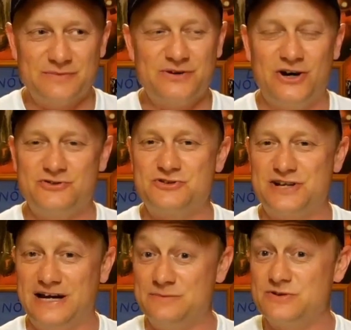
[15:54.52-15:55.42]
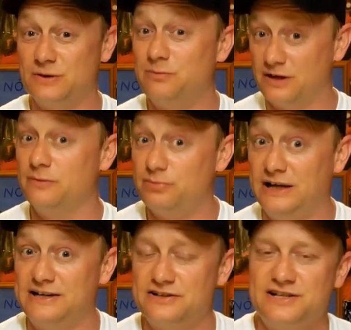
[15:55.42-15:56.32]
Some cartridge games that
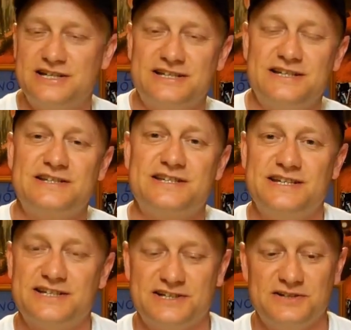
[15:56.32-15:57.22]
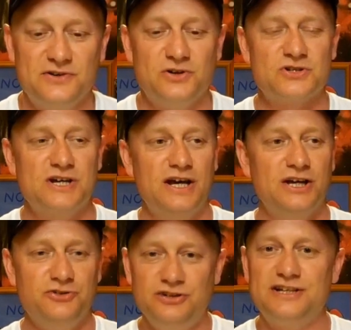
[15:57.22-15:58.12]
played on existing C sixty-fours,
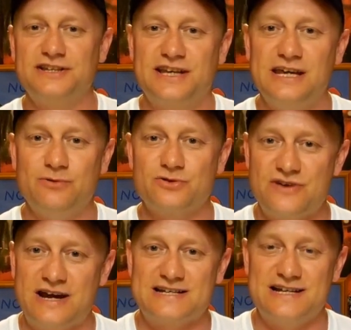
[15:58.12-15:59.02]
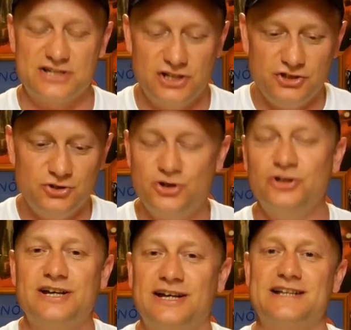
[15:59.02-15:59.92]
you needed the keyboard to access. You
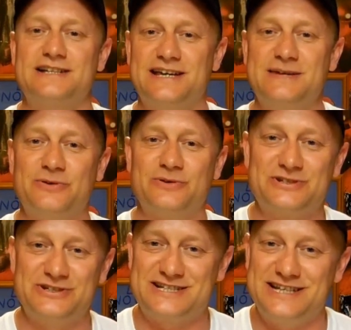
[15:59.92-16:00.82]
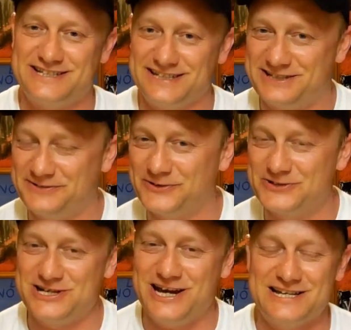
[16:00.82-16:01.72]
couldn't connect a keyboard to the C
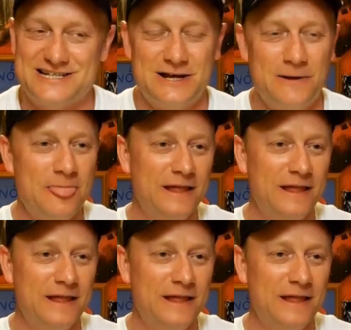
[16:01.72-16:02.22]
sixty-four G S.